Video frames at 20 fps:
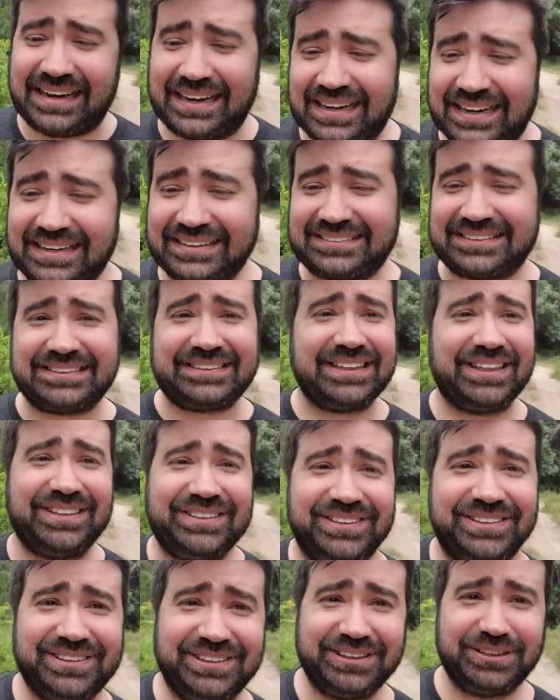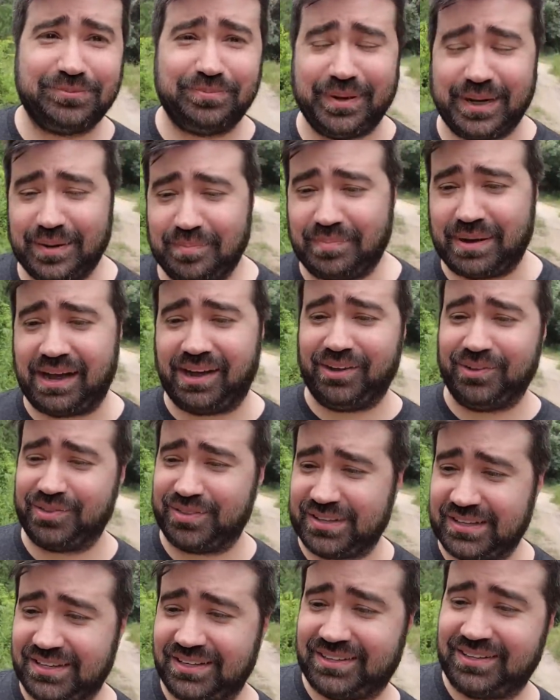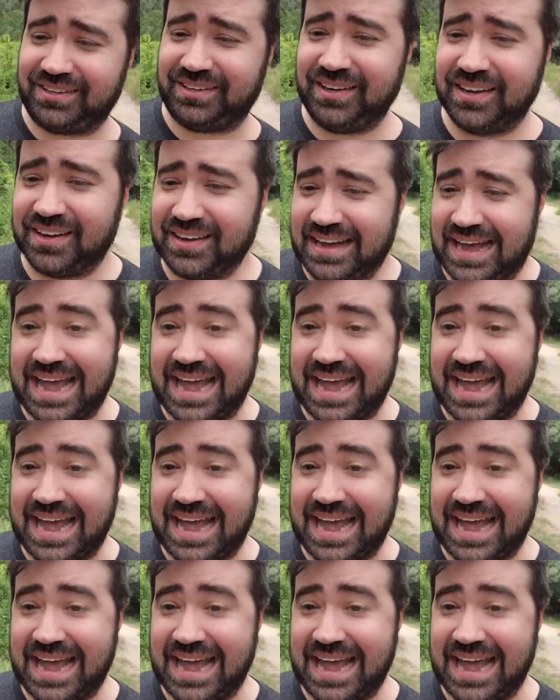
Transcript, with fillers: uh, to tell you a little bit about the